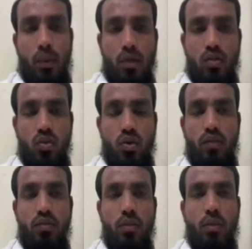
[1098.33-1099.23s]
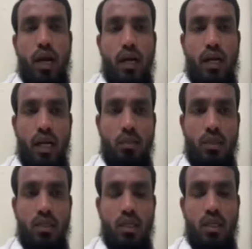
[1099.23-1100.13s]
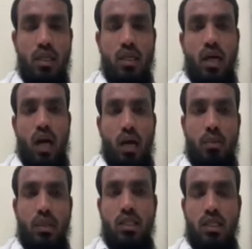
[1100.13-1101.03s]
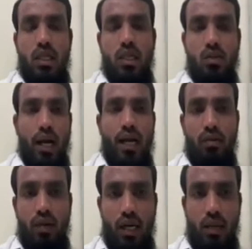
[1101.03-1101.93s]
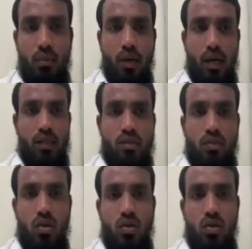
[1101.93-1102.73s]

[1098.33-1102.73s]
So if the parenchyma cells are present into the aquatic plants,